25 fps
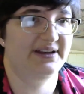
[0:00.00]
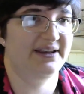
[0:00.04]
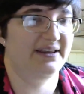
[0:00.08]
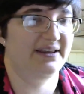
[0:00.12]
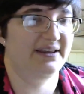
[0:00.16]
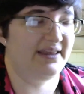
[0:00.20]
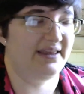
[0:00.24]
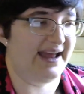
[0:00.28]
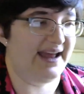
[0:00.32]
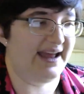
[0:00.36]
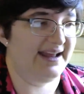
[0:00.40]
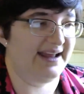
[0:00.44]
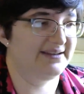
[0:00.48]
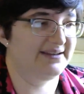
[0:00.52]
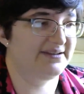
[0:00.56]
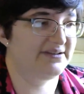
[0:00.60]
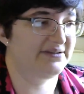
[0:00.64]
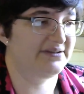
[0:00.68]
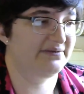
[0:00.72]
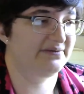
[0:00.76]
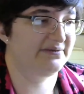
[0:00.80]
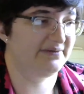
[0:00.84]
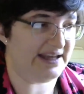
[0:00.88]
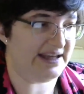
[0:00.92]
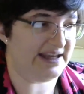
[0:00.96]
that
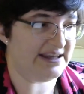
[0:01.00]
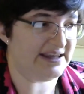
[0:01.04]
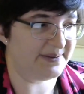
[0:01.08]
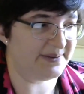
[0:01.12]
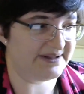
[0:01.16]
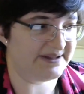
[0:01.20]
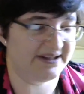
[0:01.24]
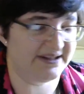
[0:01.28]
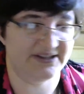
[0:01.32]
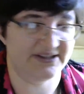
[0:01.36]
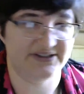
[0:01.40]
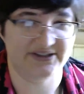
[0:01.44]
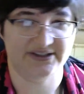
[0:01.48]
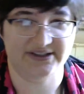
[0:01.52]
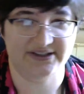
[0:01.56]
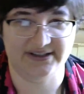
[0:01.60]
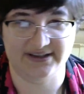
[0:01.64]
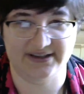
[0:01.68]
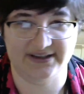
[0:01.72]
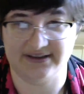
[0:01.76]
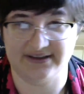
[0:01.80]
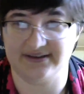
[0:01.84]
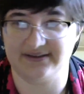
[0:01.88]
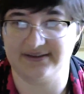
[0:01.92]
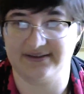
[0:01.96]
wraith possession,
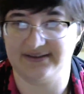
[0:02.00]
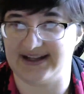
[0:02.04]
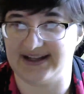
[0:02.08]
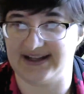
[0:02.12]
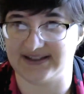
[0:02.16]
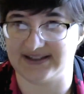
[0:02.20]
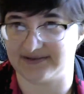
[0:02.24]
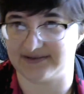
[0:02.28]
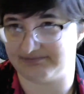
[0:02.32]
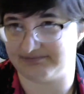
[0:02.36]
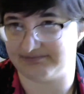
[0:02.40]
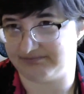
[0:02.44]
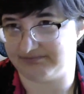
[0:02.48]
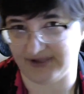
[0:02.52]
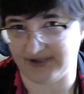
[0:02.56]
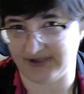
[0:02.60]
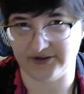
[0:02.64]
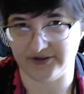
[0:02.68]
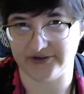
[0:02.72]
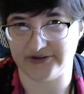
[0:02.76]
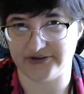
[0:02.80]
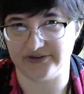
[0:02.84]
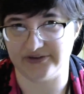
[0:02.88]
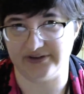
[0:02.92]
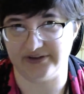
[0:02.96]
and that's
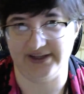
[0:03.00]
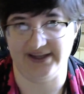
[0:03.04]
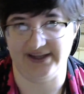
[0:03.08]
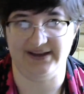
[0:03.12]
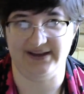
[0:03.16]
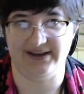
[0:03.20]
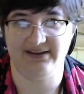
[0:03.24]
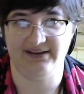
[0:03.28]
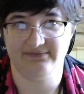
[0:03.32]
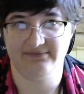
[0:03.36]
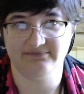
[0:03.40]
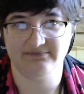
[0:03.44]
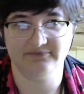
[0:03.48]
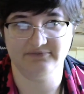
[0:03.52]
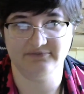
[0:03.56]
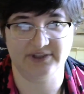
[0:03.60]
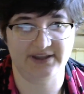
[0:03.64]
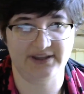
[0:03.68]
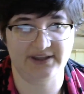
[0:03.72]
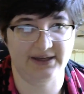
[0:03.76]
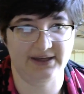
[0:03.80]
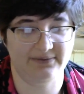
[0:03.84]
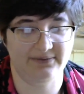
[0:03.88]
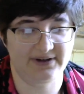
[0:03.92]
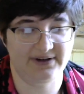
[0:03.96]
usually what
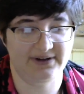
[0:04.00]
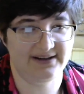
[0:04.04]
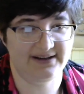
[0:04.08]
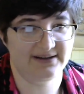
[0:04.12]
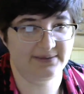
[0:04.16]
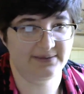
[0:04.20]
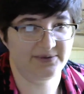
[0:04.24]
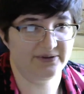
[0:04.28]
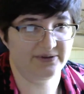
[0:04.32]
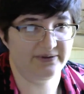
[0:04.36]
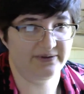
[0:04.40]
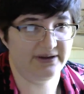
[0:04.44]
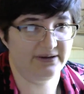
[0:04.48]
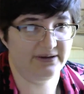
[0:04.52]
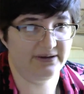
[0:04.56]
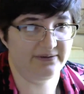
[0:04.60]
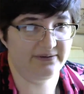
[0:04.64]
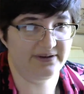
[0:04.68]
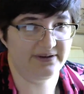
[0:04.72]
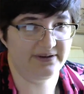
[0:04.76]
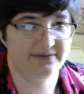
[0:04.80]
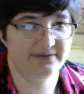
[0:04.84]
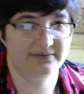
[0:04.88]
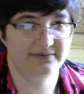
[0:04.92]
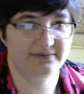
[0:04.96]
they would end up doing
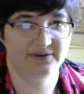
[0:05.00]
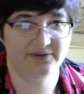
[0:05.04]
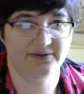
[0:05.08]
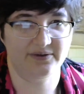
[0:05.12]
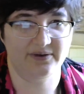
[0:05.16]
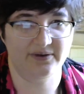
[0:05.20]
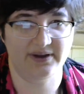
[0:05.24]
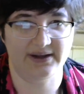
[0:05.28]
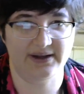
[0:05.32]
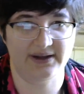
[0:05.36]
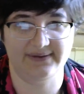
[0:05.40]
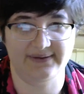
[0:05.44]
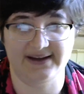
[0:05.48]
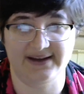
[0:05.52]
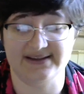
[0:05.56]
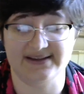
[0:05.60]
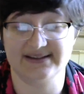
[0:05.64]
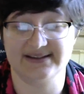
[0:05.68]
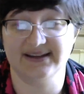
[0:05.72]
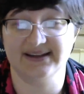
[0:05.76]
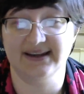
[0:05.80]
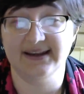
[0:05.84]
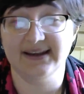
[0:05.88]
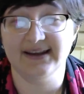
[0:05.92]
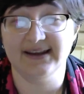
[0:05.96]
with controlling
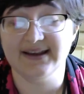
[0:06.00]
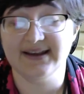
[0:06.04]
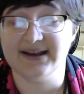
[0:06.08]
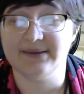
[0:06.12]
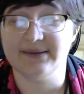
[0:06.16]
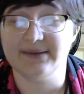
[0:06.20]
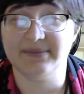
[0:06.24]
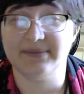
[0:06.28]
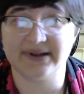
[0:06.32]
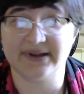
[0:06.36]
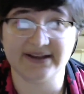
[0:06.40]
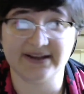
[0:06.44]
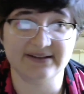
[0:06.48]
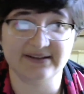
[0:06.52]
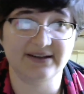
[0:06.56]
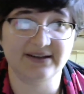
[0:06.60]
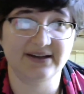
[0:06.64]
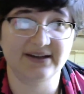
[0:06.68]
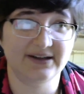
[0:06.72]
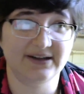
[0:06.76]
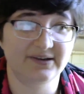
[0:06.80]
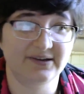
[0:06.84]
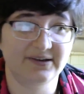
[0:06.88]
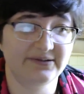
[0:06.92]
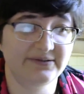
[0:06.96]
wraiths. But
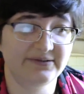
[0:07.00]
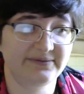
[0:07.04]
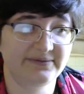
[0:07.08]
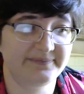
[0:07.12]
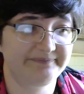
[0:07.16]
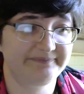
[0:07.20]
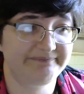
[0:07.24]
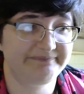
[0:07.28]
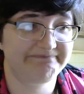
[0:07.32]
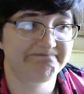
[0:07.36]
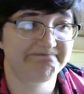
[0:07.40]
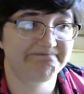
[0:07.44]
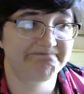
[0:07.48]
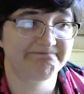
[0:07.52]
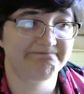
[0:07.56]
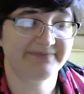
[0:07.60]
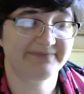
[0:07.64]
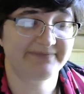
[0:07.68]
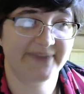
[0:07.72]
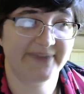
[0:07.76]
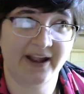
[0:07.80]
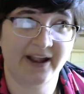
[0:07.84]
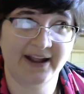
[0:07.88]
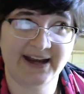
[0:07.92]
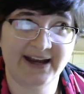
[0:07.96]

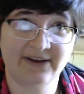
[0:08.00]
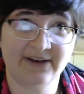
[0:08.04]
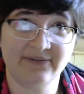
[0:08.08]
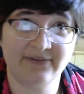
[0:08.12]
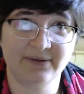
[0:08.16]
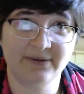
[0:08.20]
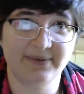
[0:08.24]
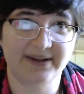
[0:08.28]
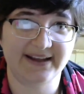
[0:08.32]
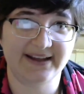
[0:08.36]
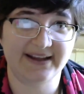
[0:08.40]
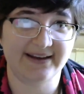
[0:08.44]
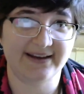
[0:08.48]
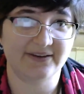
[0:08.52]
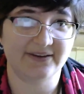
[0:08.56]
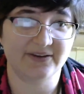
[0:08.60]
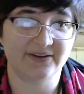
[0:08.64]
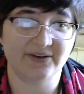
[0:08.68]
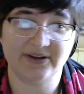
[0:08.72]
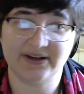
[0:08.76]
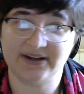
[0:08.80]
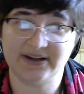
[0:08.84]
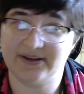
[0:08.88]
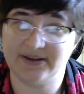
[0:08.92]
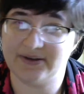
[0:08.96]
not everybody is
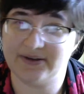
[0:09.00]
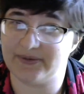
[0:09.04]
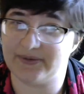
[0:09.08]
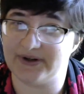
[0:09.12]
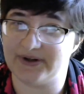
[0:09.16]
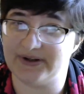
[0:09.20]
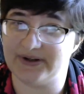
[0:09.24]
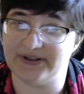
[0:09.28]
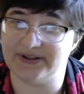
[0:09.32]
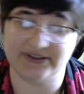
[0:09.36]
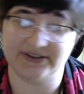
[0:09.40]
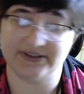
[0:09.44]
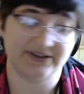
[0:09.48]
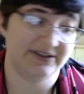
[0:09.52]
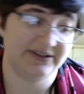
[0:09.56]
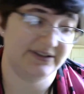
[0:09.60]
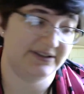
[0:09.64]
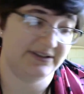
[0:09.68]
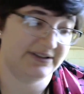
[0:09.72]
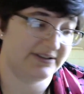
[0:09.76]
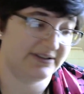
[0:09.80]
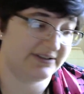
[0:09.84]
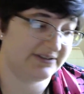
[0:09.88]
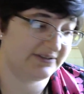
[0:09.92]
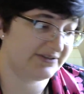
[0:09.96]
good in the world,
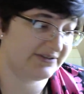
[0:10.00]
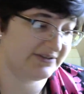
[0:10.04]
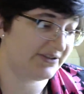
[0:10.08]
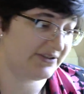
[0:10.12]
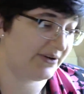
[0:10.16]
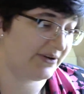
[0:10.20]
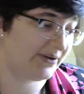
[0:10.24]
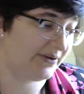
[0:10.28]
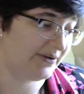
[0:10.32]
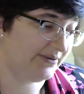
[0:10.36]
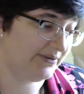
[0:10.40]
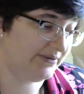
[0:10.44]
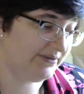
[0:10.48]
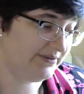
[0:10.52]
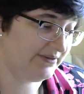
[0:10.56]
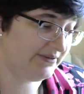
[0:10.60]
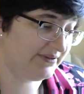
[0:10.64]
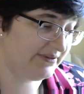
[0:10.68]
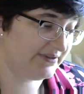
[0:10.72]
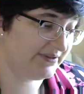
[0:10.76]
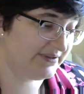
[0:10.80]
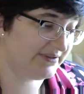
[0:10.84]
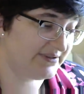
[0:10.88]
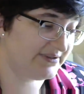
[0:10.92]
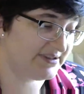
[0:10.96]
so
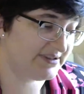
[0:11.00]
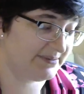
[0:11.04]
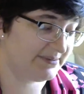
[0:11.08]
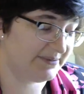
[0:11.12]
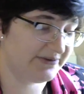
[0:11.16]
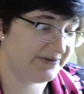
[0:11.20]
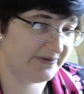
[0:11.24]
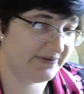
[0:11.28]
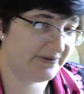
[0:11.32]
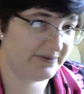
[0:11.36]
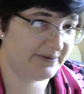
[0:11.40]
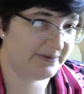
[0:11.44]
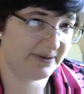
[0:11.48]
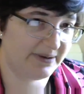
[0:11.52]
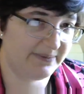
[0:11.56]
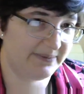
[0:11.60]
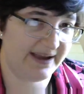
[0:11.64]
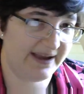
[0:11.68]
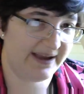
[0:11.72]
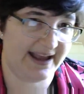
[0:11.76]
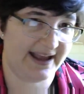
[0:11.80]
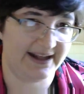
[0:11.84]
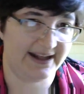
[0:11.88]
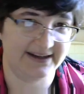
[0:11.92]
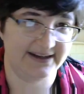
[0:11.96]
some of them are
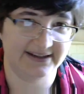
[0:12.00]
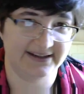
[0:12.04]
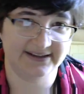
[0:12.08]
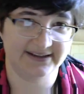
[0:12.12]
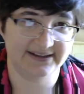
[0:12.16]
bad.